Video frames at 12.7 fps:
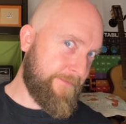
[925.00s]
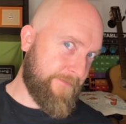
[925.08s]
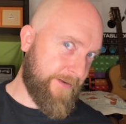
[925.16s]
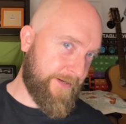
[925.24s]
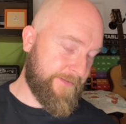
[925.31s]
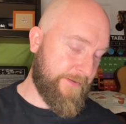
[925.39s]

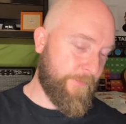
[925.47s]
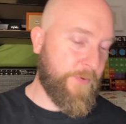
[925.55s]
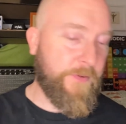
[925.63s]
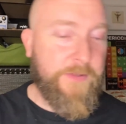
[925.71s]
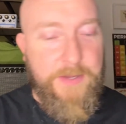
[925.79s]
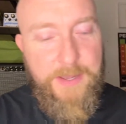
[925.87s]
for
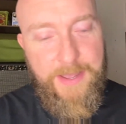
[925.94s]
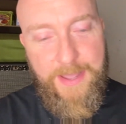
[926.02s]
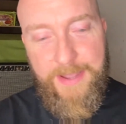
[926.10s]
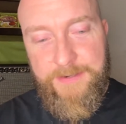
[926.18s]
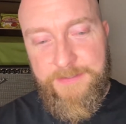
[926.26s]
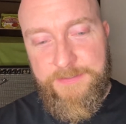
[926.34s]
example,
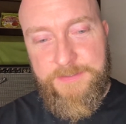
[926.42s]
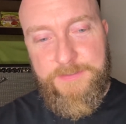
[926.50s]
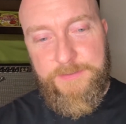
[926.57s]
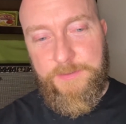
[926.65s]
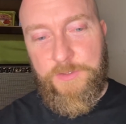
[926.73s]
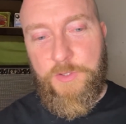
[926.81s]

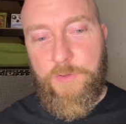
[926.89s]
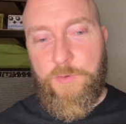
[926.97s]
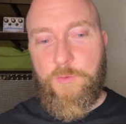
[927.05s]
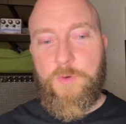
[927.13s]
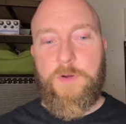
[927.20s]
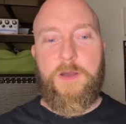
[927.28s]
and
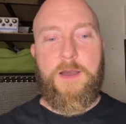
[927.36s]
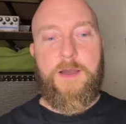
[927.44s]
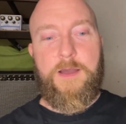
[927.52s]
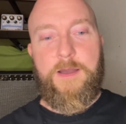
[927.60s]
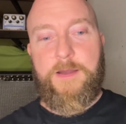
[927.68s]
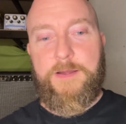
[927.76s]
you
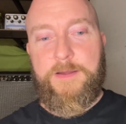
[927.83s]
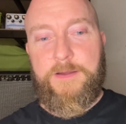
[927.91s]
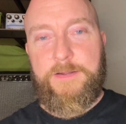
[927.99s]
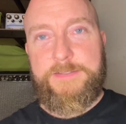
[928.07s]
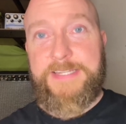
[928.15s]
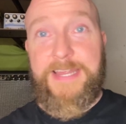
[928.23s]

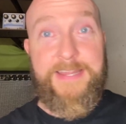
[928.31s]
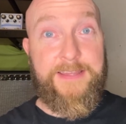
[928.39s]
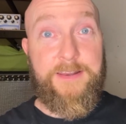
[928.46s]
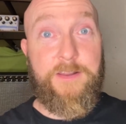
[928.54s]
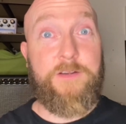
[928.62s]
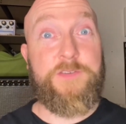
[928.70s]
are taking
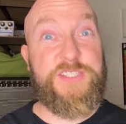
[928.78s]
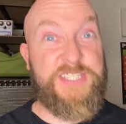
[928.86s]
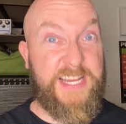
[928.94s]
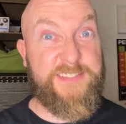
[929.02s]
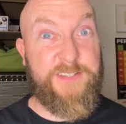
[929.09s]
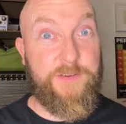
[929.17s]
a lot of
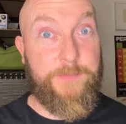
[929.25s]
shit off